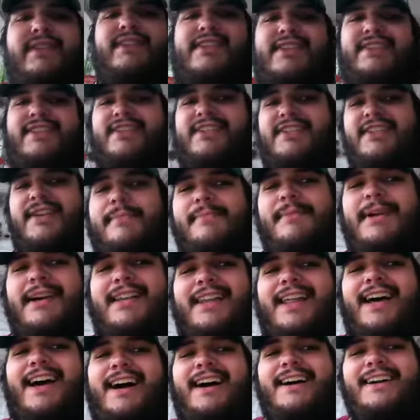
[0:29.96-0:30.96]
this
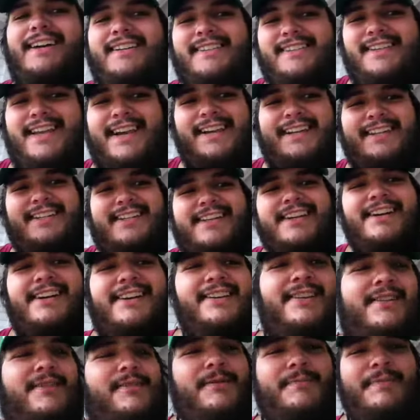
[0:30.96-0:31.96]
stimuli as I
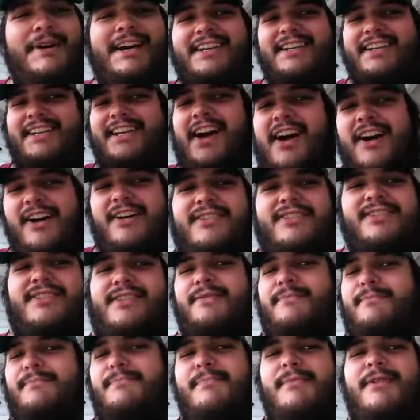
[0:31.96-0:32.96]
tell you about an
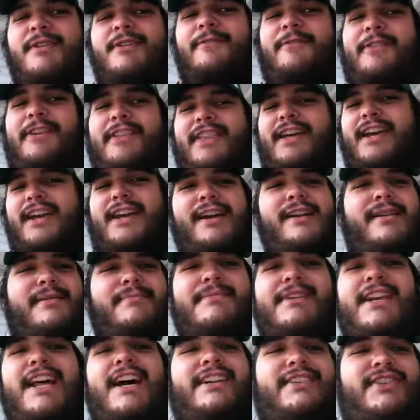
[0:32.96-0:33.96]
awesome movie that I
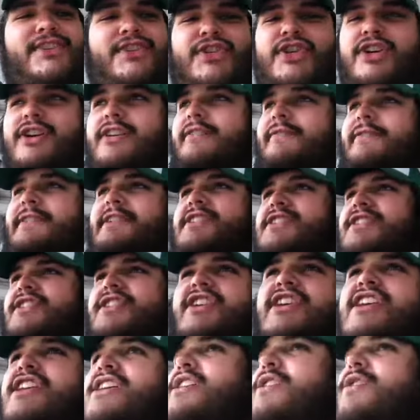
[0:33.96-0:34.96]
am not sure if it's
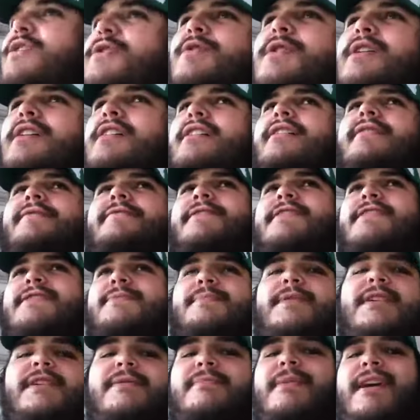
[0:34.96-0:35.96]
new or if it's
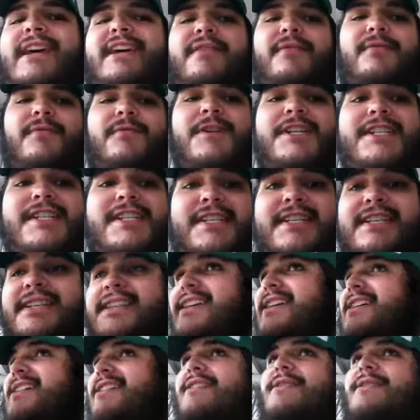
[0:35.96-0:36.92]
been made recently